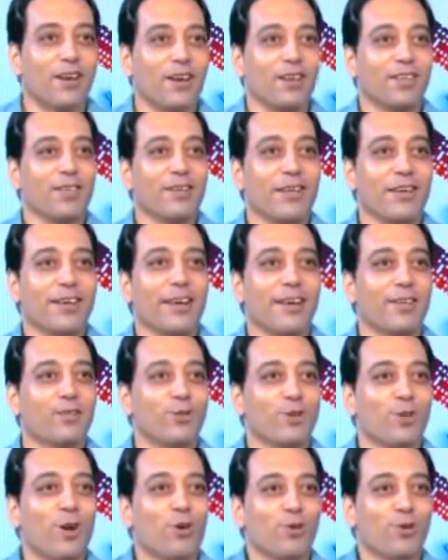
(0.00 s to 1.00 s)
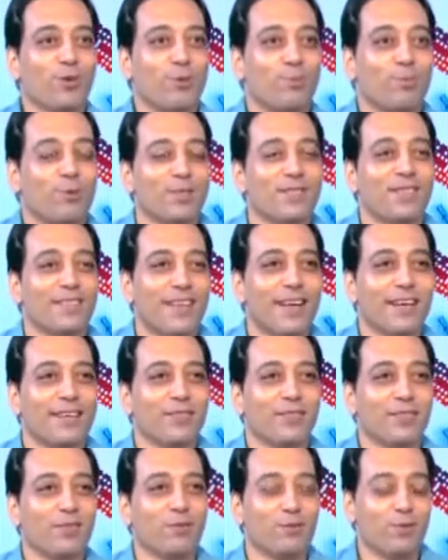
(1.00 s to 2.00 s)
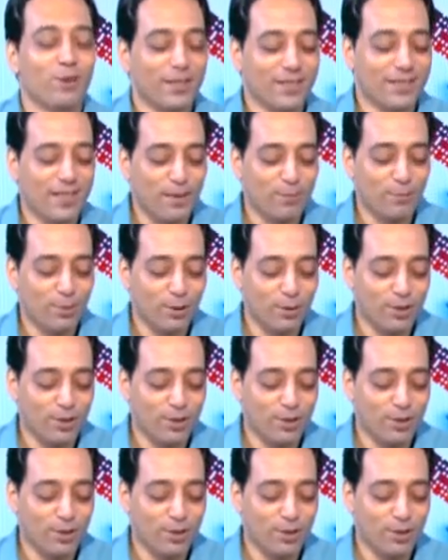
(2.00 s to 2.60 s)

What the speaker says: You can get to know their personality, for example.